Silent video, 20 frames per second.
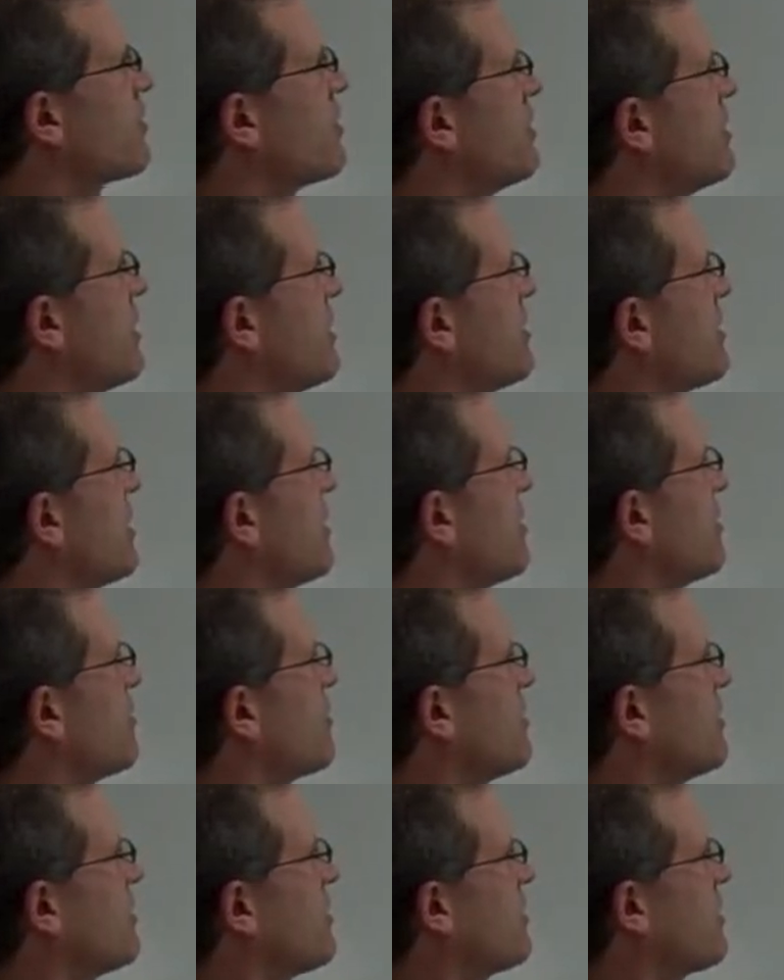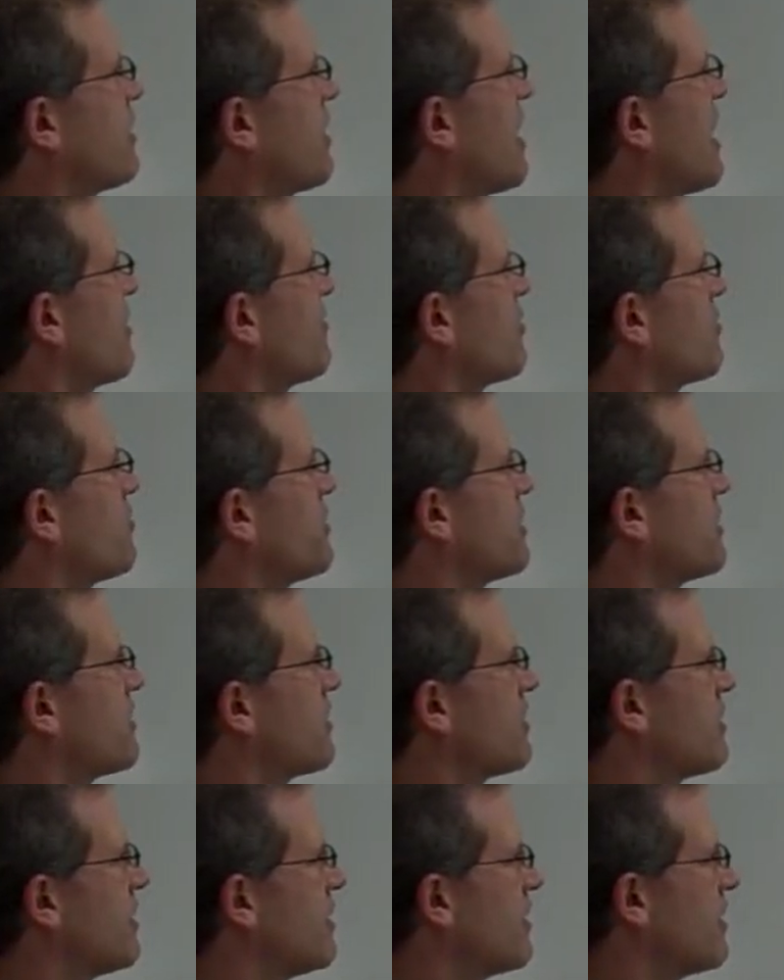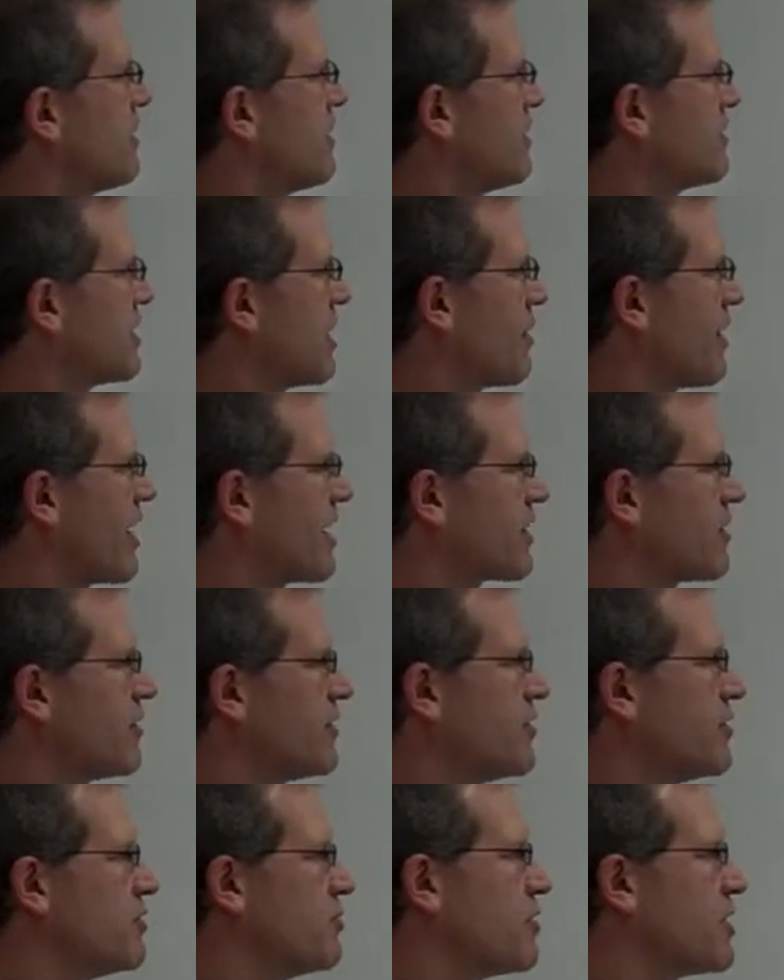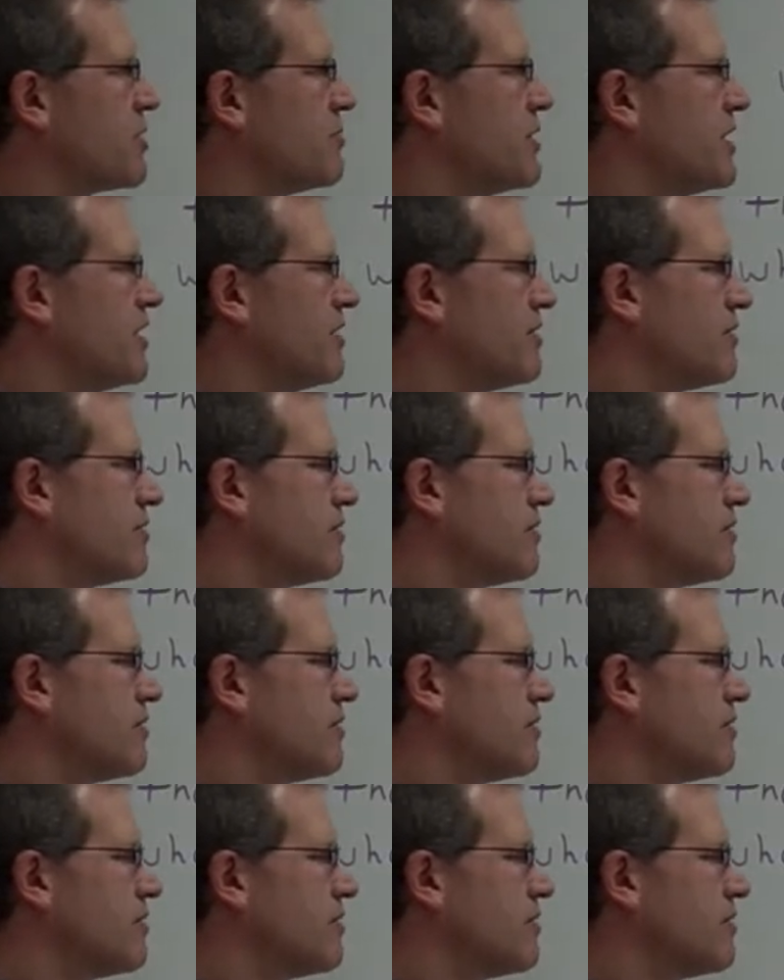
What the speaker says: going to need that I don't have up here is how accurate do you want to be?